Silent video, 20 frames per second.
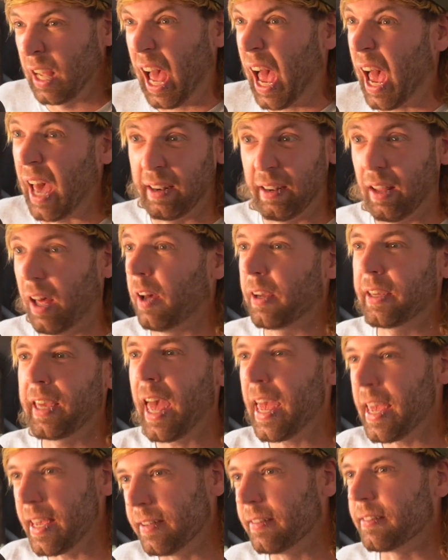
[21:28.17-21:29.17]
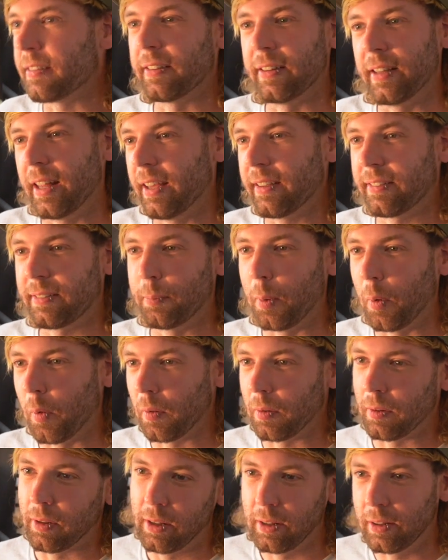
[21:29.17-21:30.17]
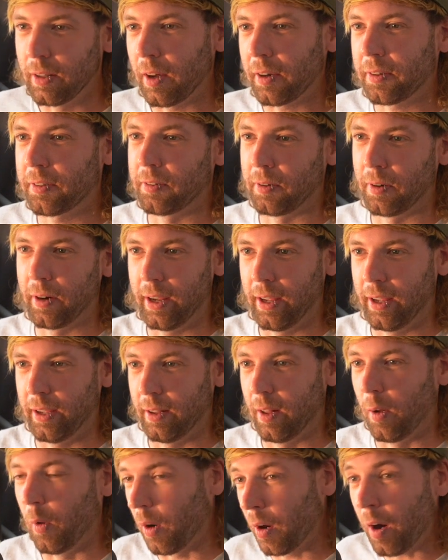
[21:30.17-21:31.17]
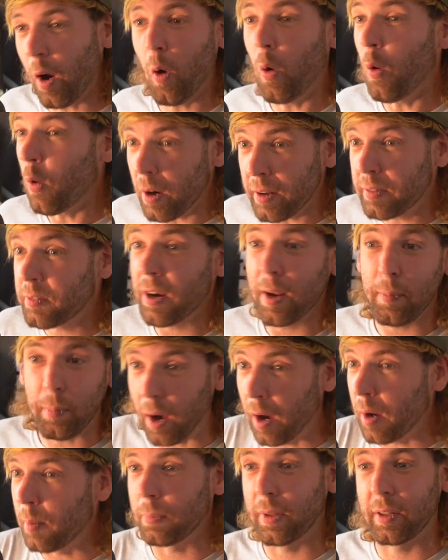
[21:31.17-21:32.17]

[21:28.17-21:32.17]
and occasionally a small luxury or a trip home.